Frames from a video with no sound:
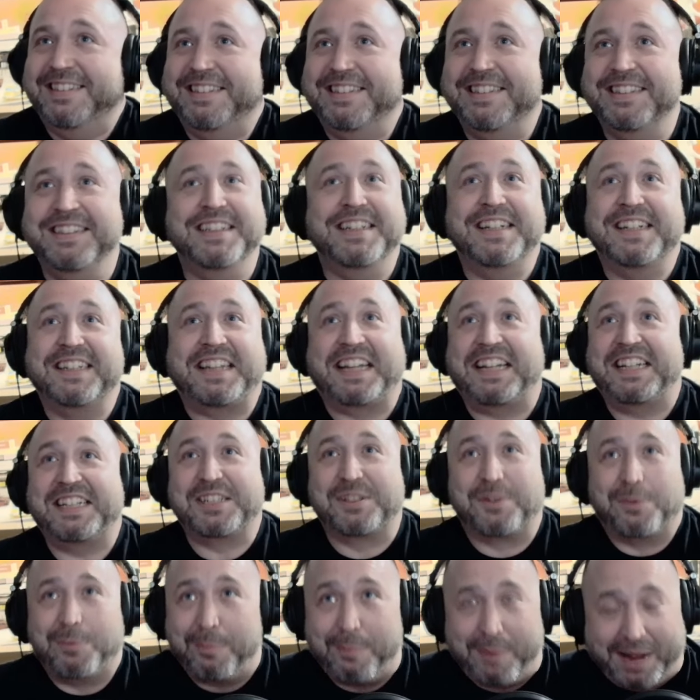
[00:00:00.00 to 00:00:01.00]
They just
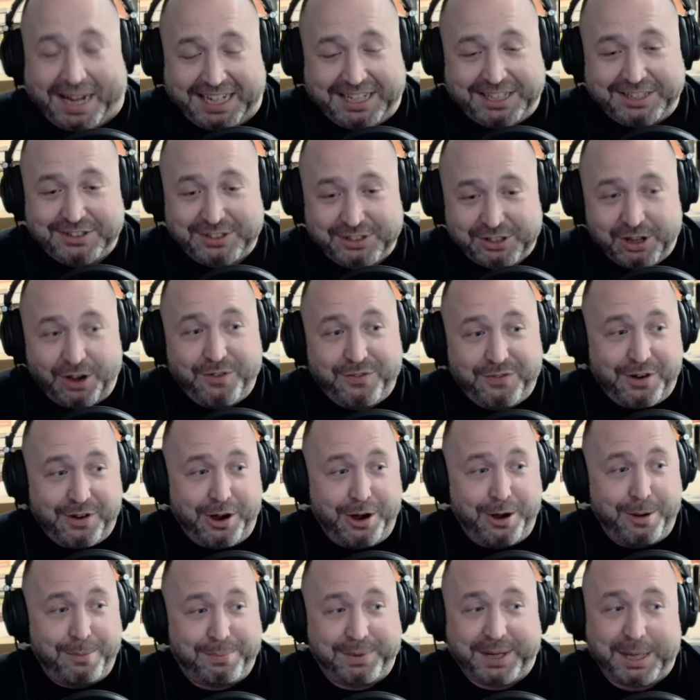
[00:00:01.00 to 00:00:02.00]
make stuff up.
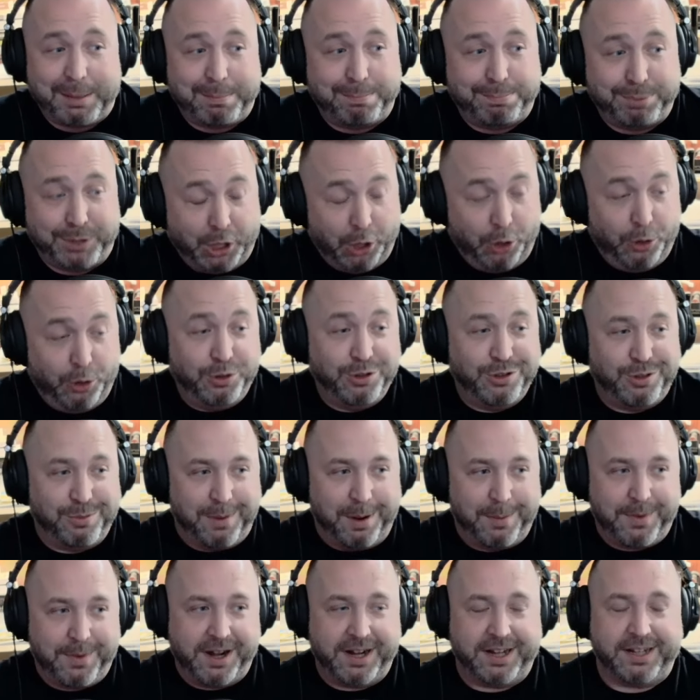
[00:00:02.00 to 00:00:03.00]
It blows my
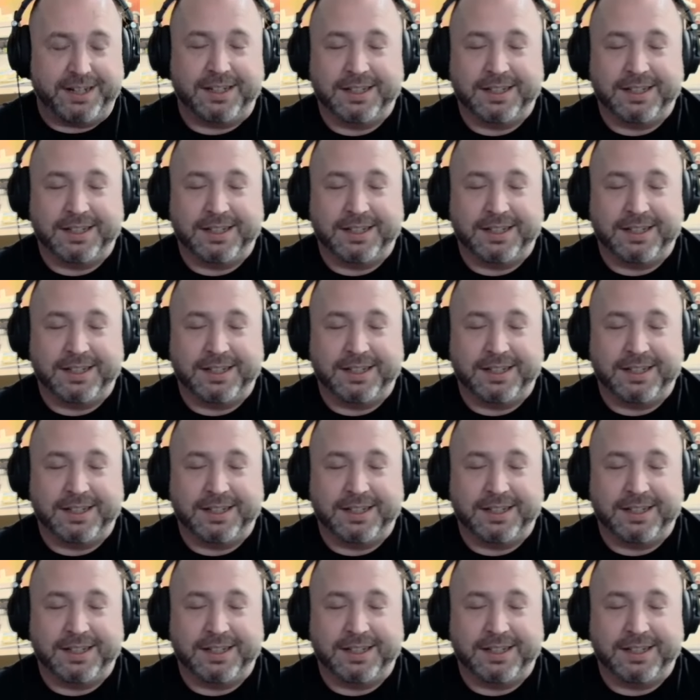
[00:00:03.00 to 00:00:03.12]
mind.